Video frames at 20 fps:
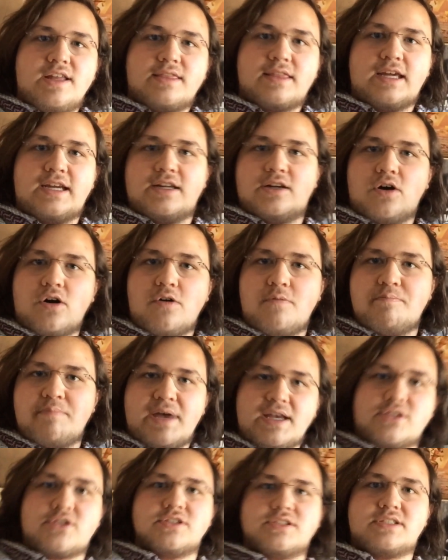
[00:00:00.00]
that it all
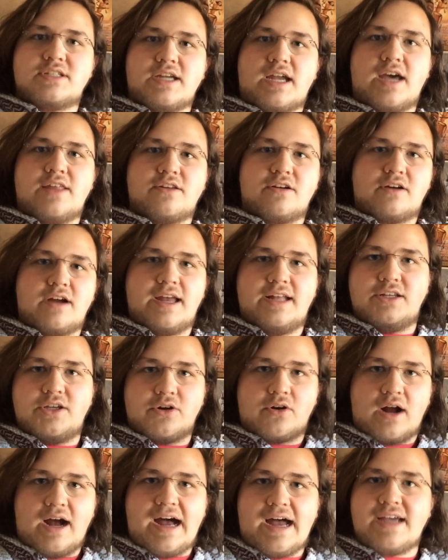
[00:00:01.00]
meshes together and
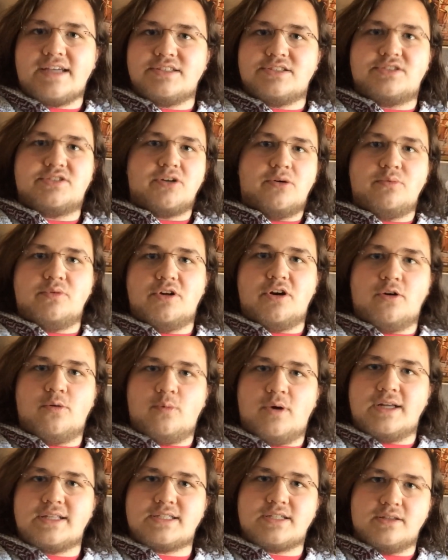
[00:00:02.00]
your eyes don't know
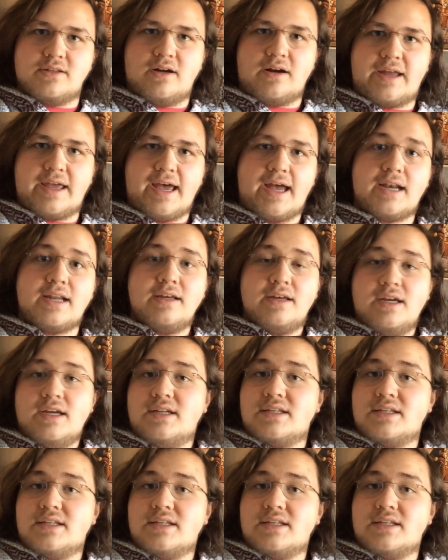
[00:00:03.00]
what to look at.